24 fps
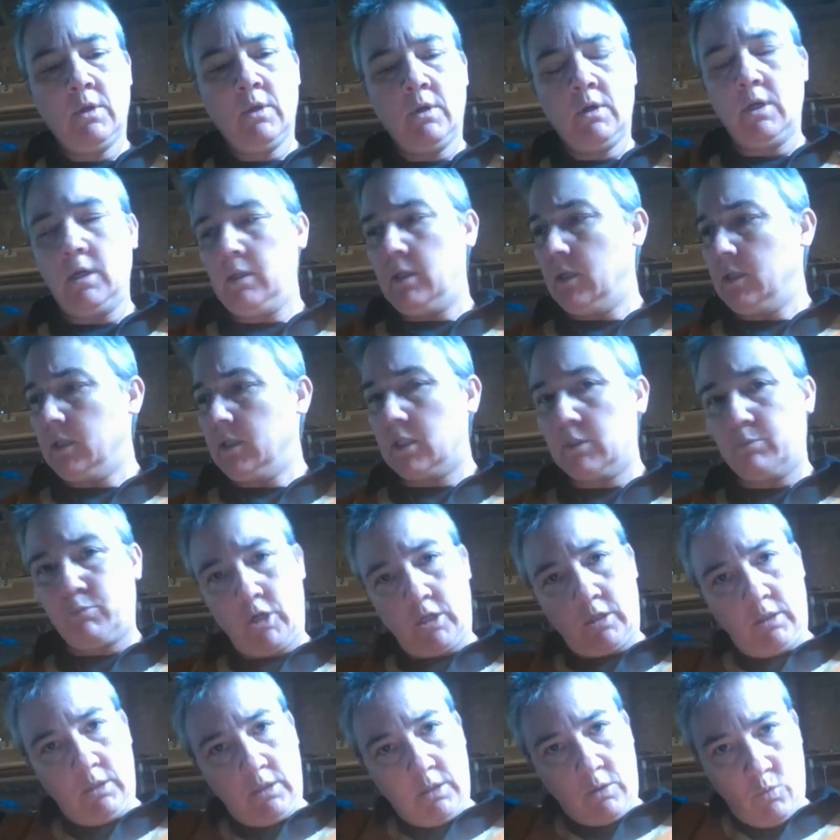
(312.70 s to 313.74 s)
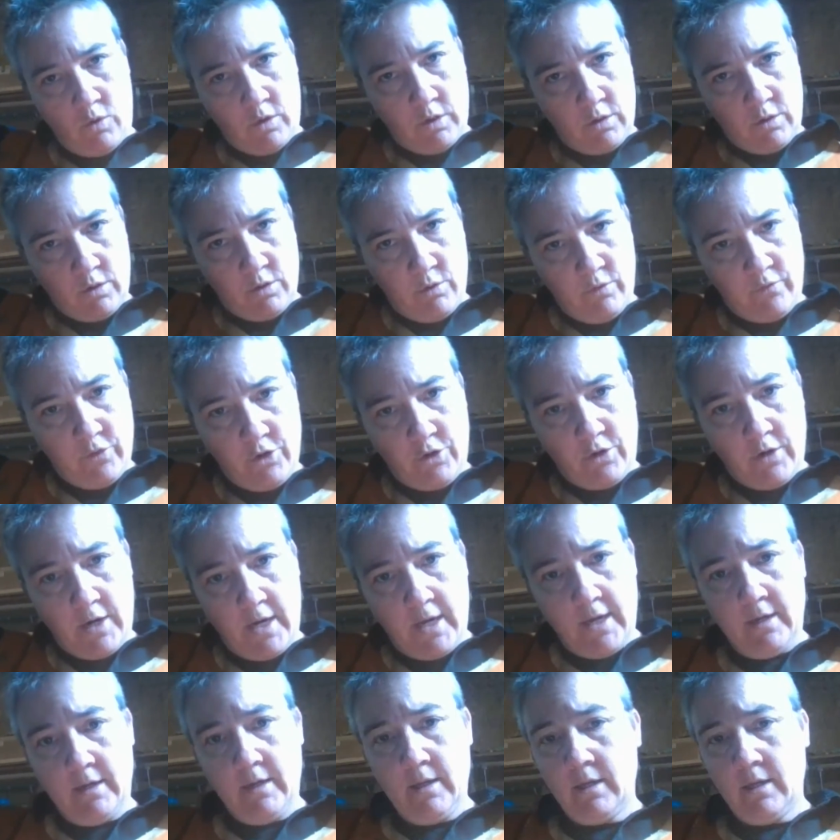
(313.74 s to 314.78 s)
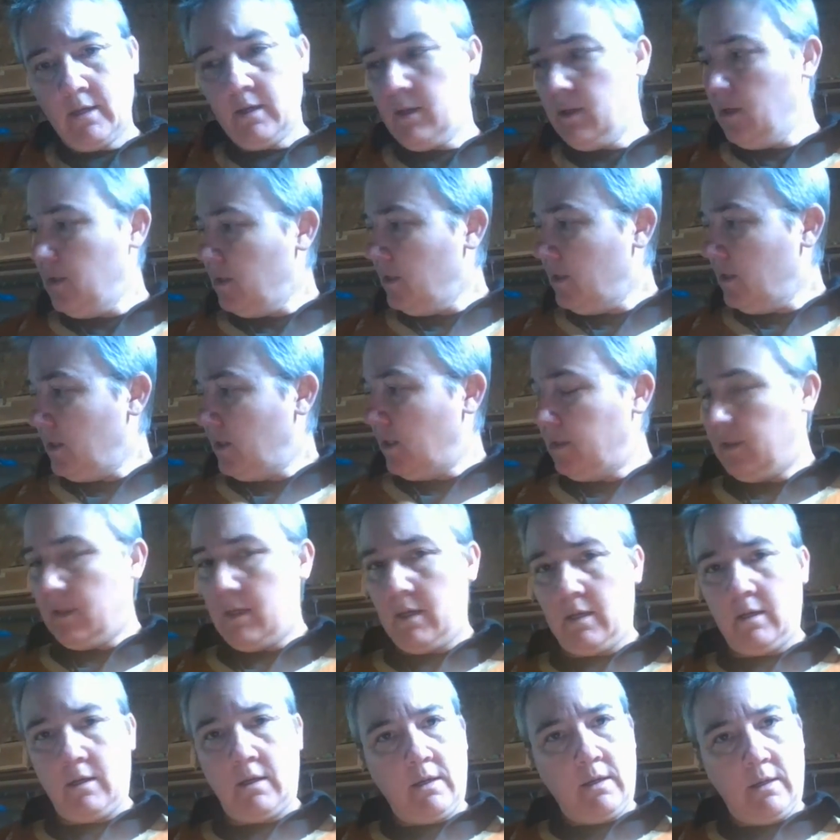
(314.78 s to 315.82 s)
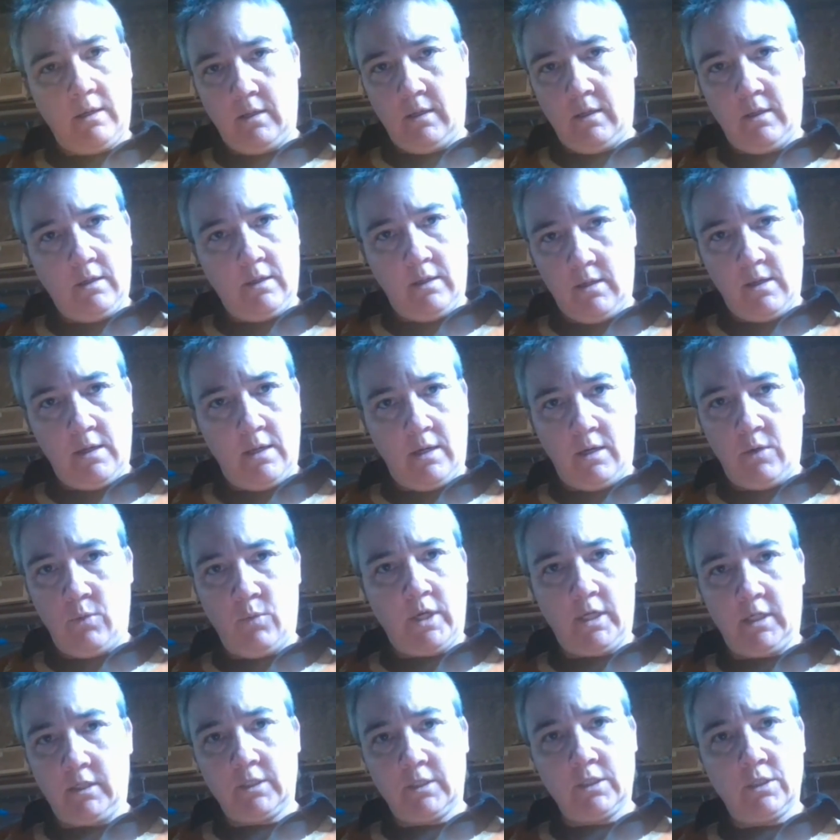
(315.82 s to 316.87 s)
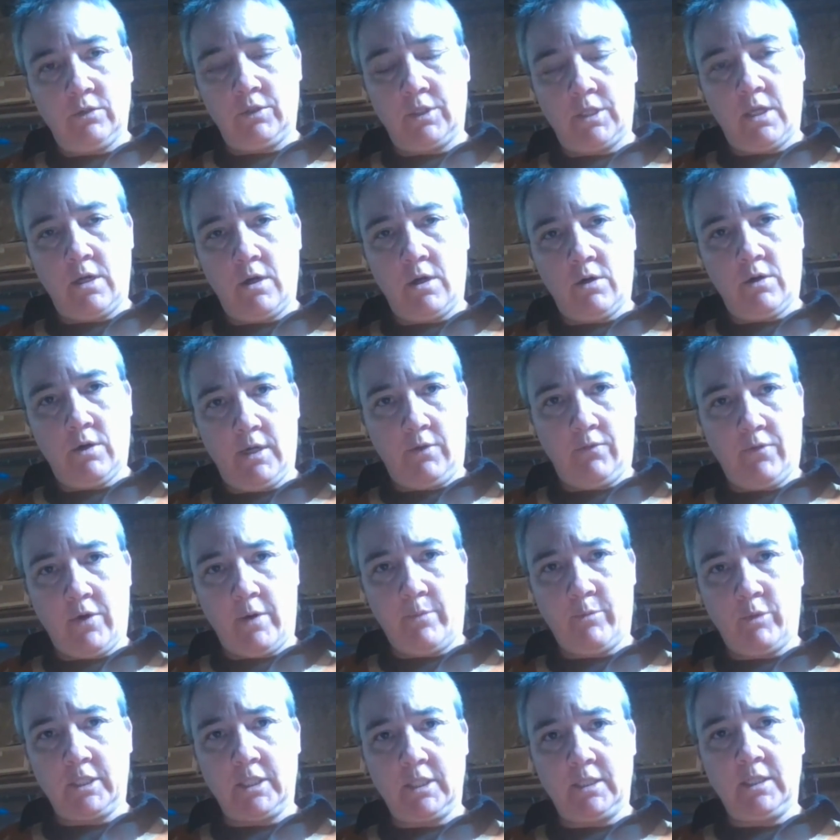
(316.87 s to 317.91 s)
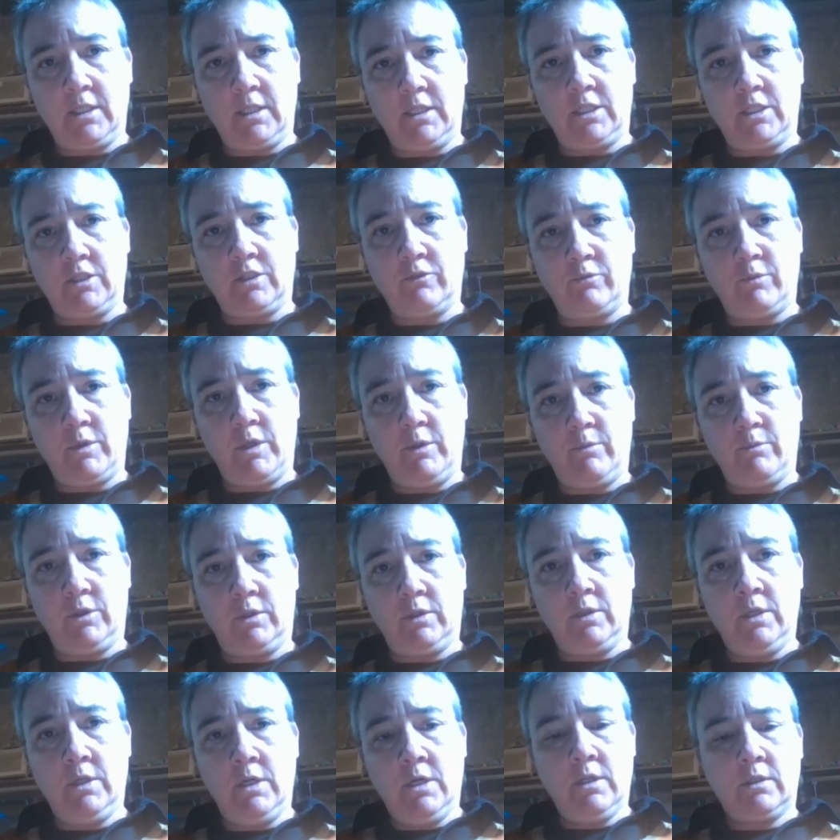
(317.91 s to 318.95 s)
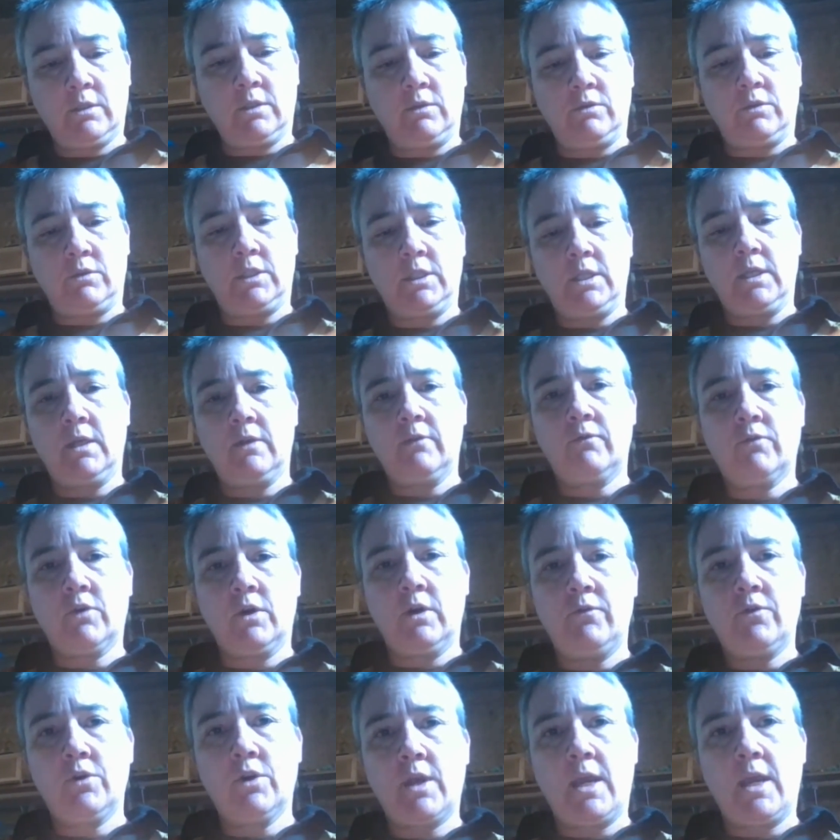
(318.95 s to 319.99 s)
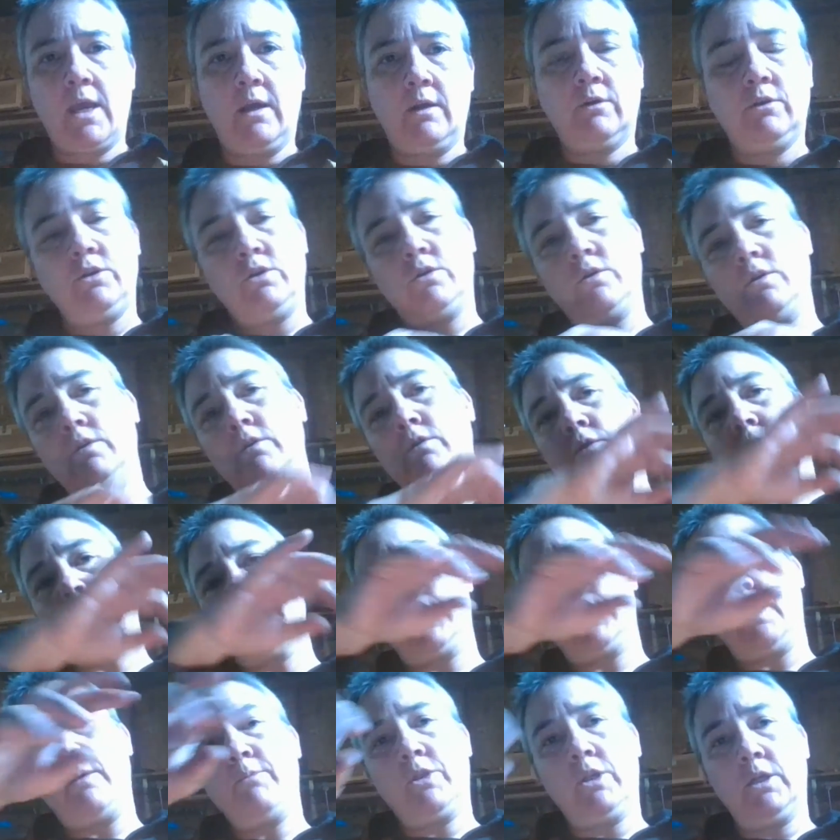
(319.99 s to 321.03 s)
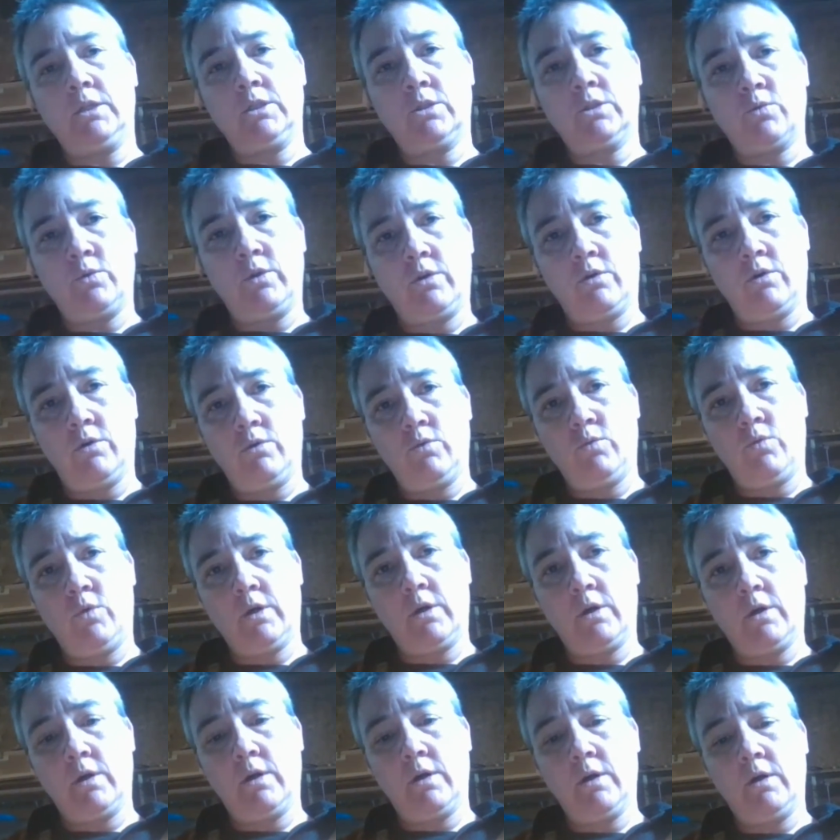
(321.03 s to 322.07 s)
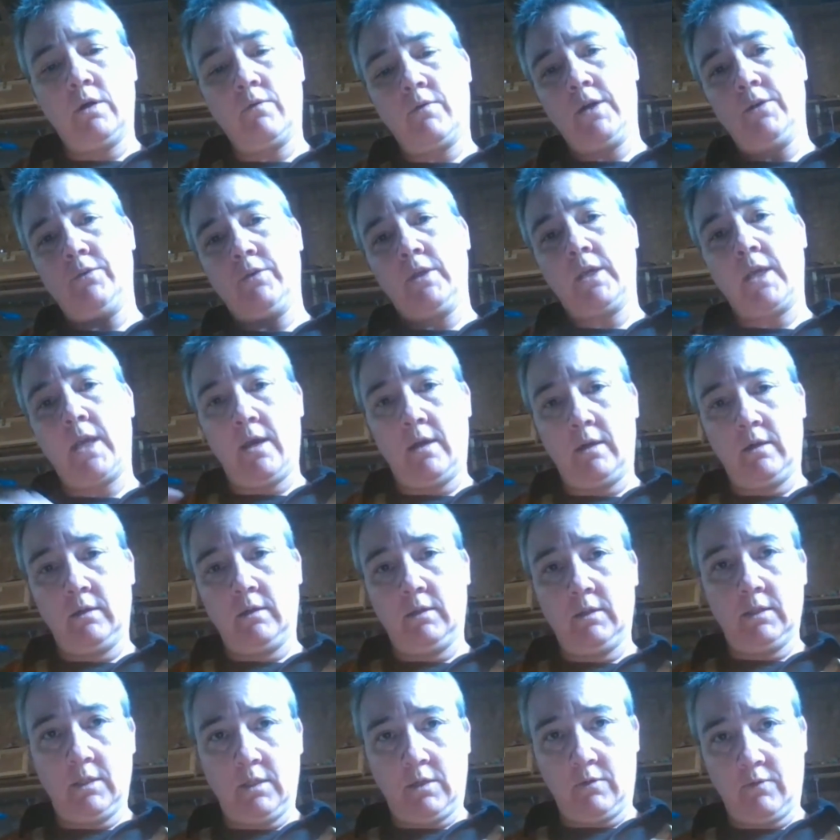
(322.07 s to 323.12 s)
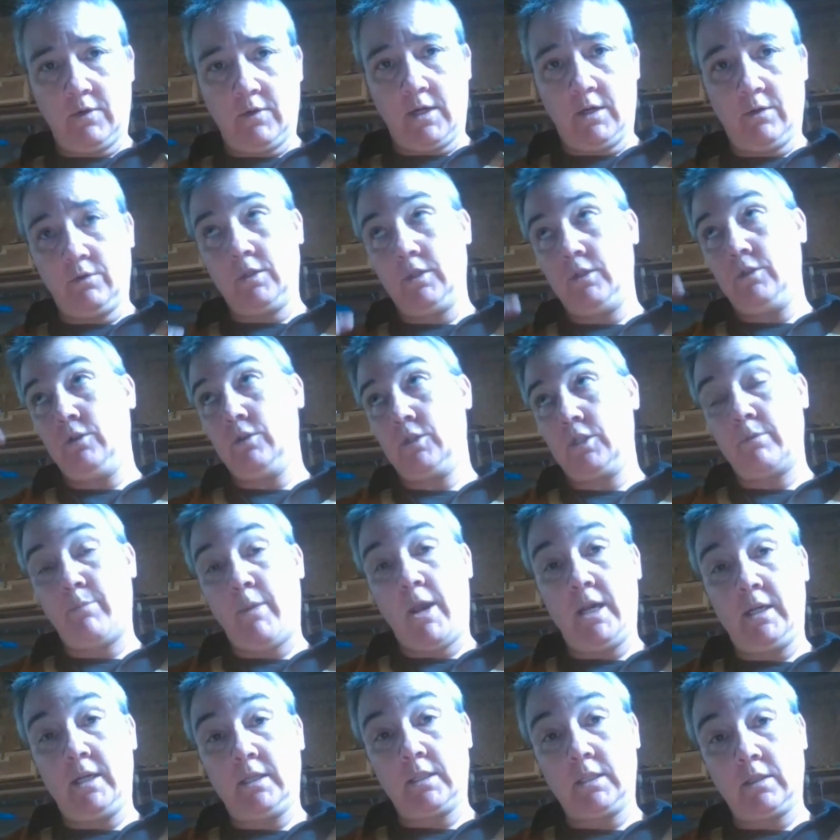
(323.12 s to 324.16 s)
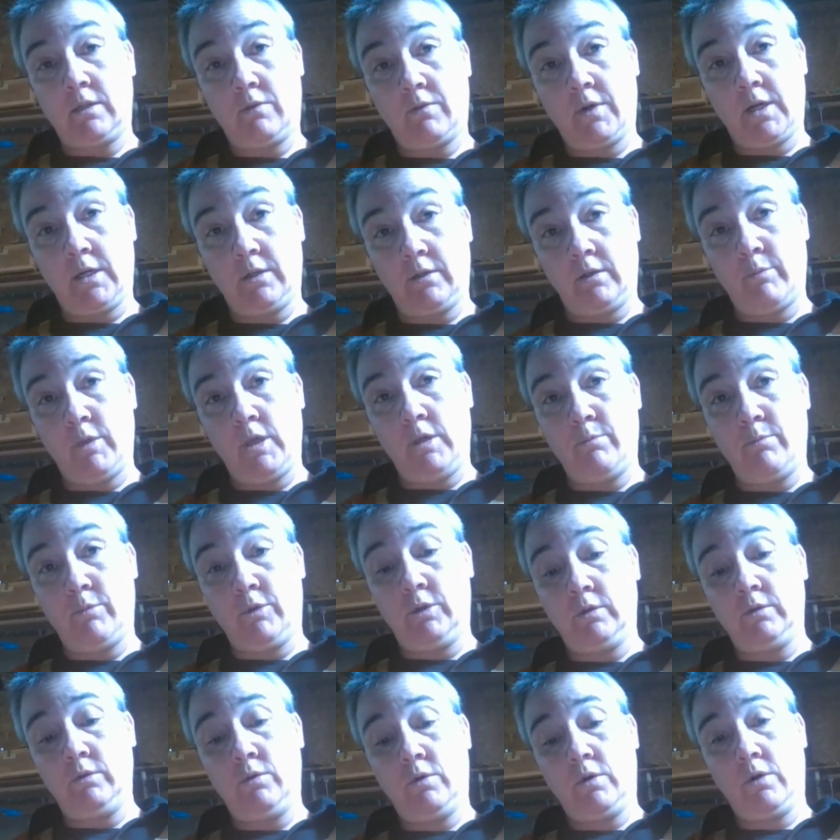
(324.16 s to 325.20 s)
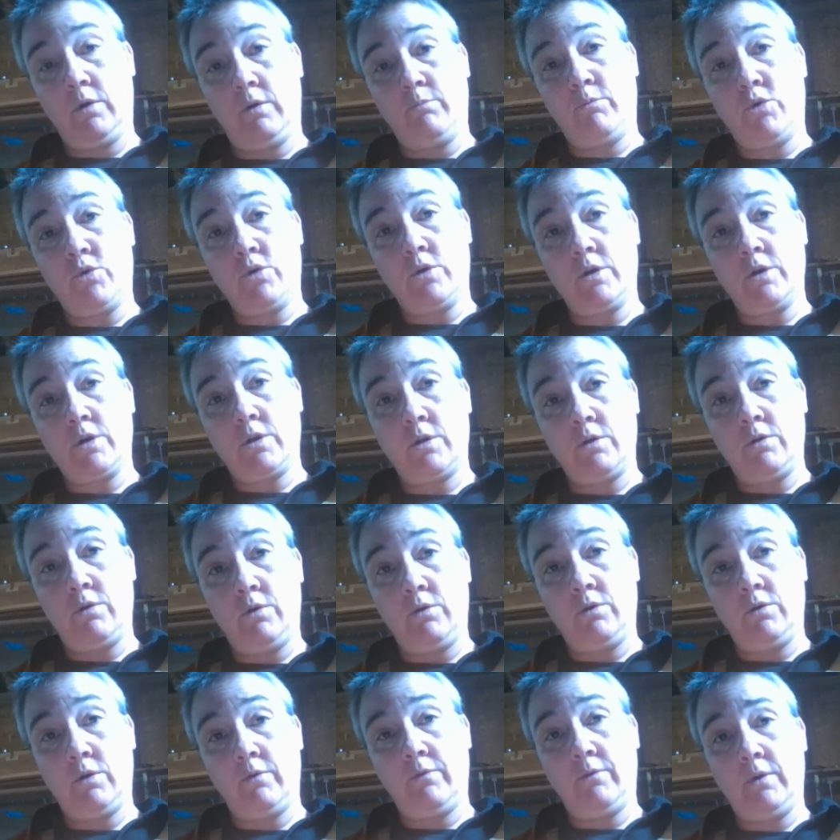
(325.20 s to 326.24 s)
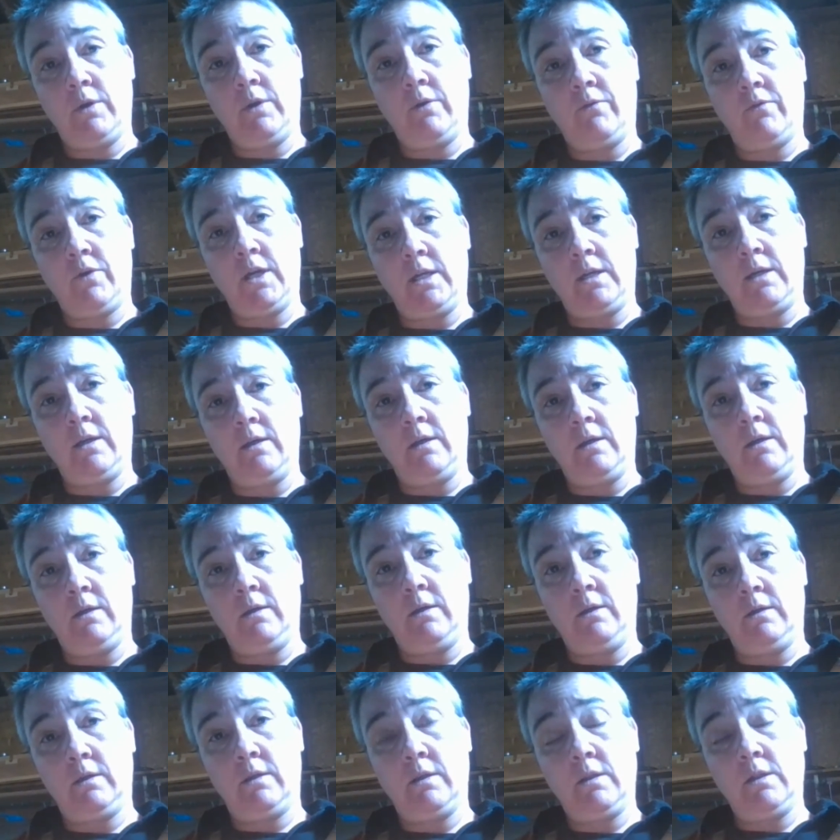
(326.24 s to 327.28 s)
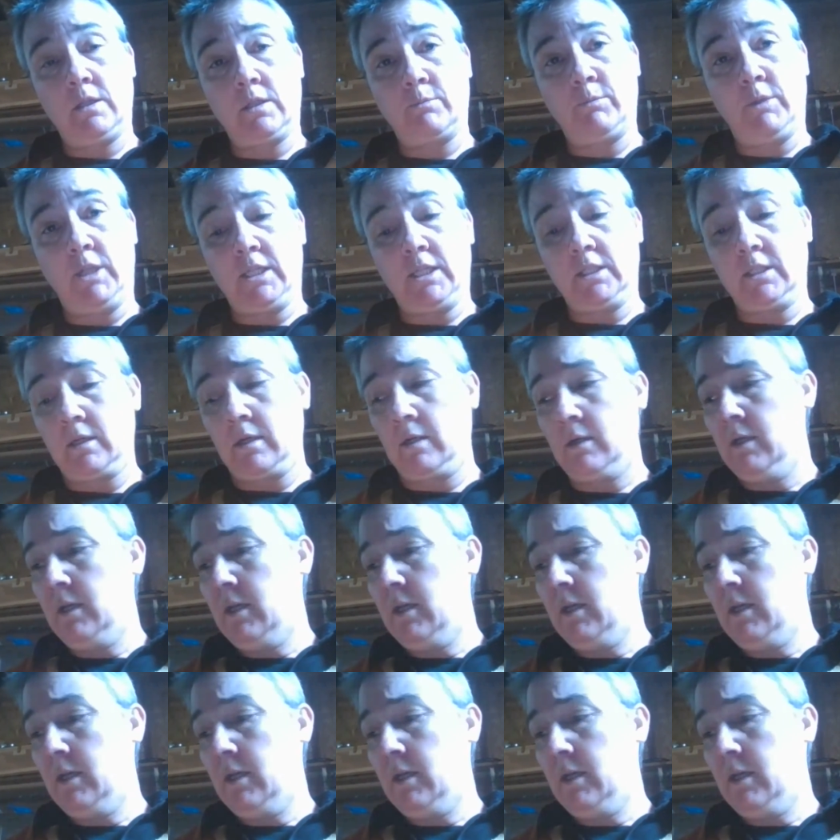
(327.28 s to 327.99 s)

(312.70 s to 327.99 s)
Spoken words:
and then sprinkling water over your head, and then anyone else who's there, any representations of people. So sitting in front of your candle, you can do the same things with your own water around the candle and around your space and around the people who are important to you to invite into this blessing.